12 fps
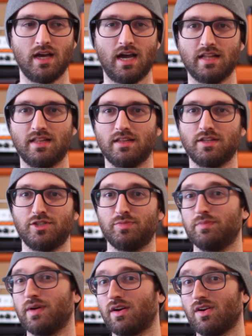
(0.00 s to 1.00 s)
I think that you'd be
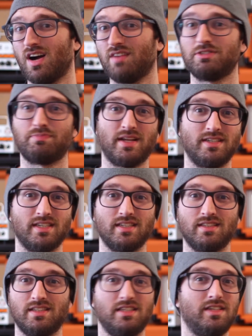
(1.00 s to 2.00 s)
better off
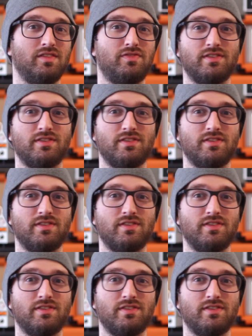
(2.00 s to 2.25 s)
spending the